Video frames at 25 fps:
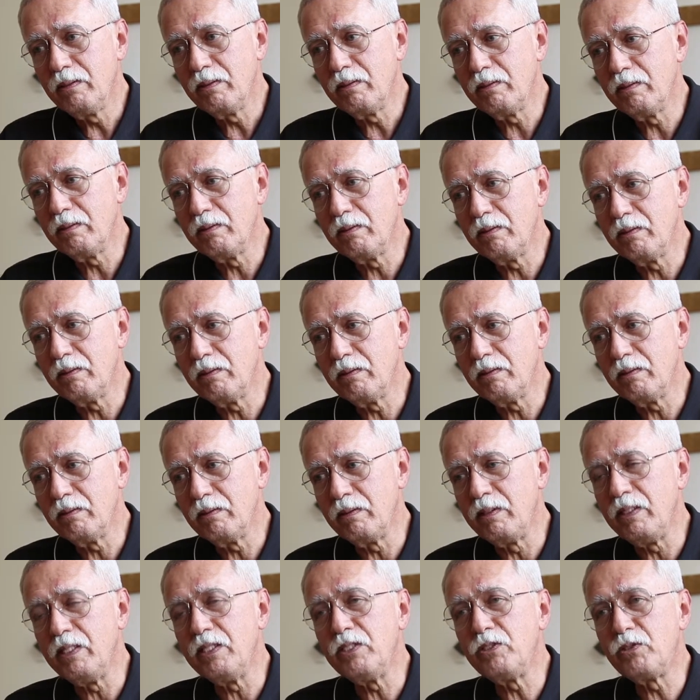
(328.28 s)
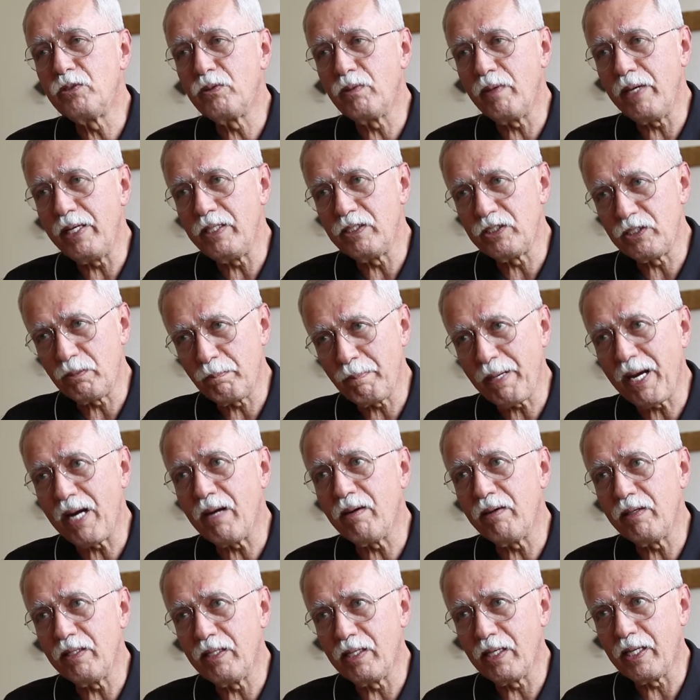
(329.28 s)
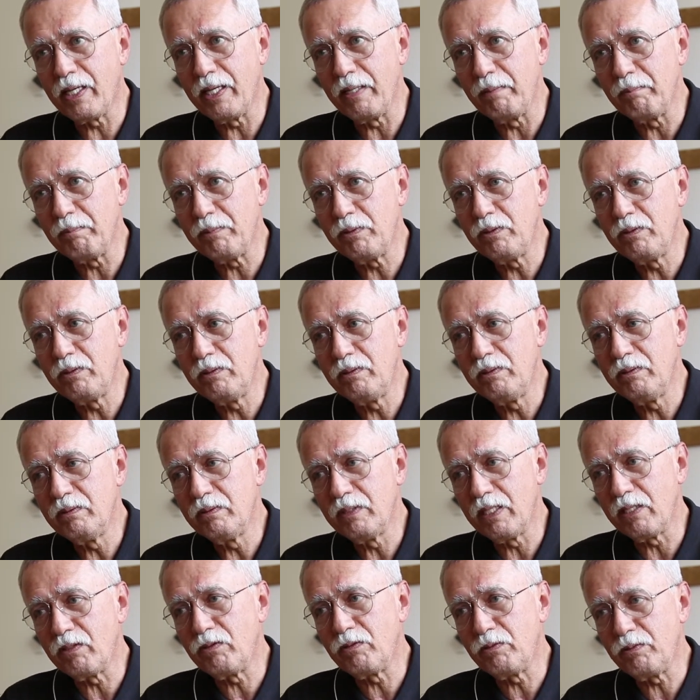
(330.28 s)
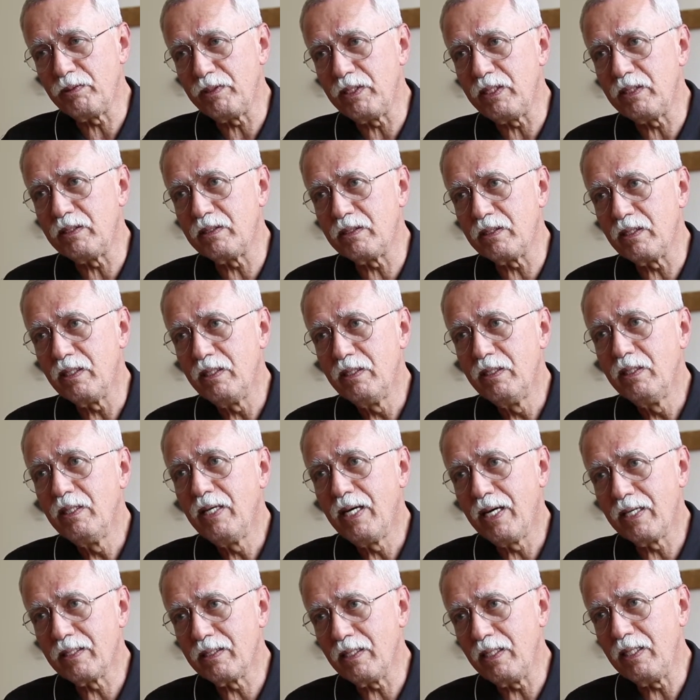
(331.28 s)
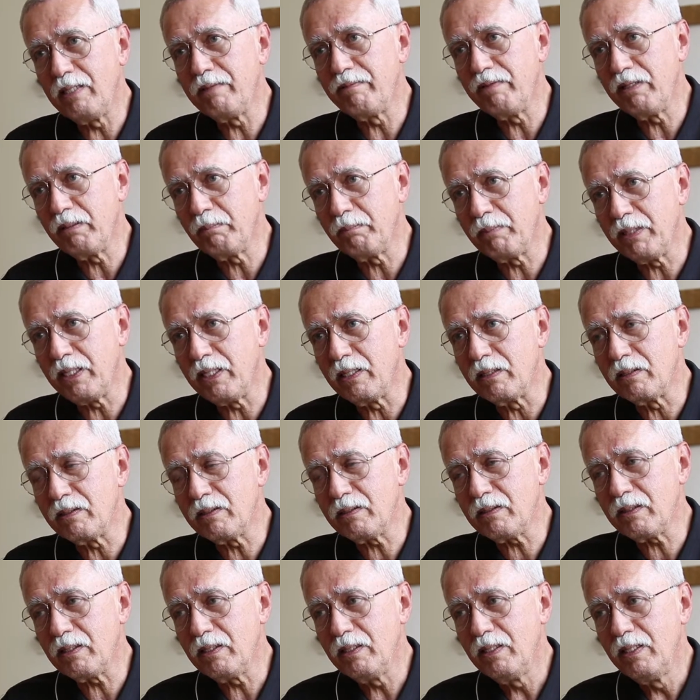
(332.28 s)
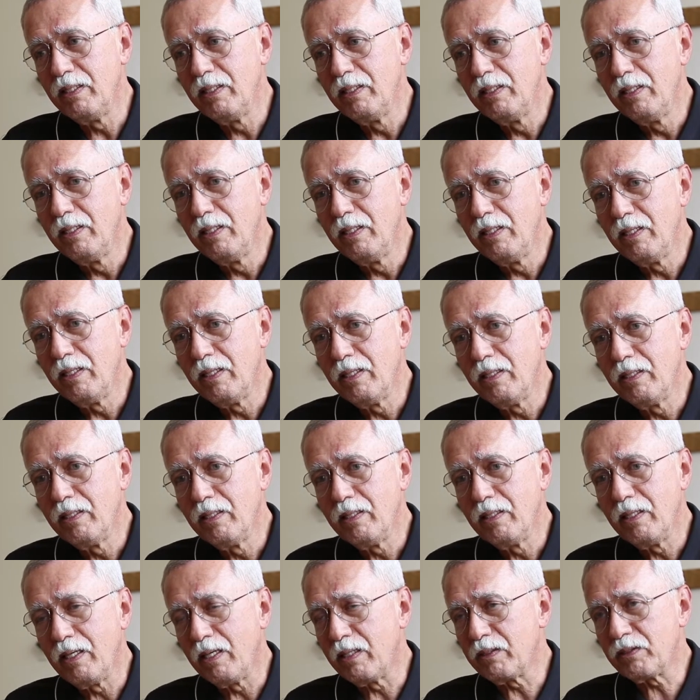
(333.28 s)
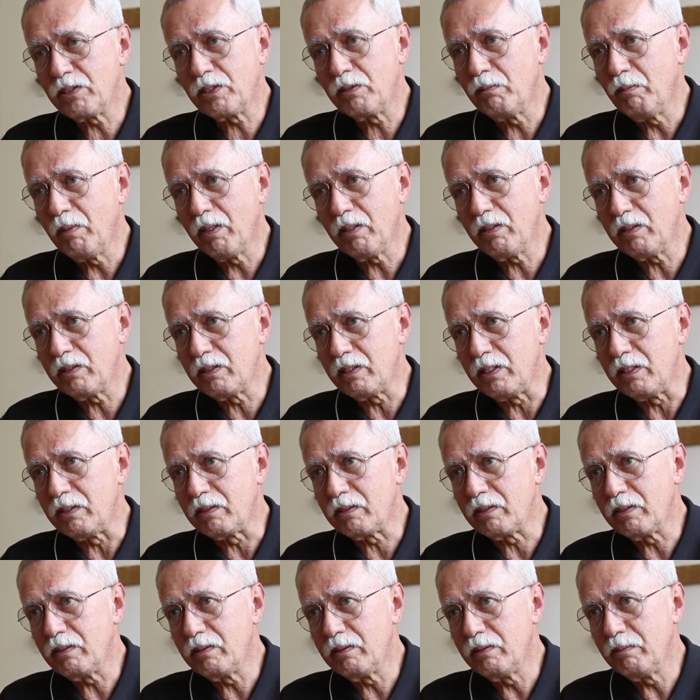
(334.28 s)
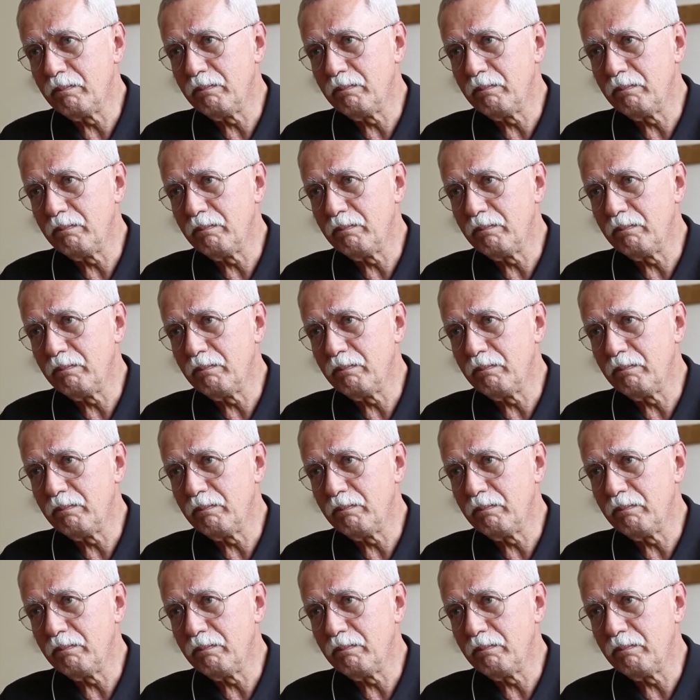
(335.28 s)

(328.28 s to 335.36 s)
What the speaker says: the entrenched paradigm that treats other living beings as commodities.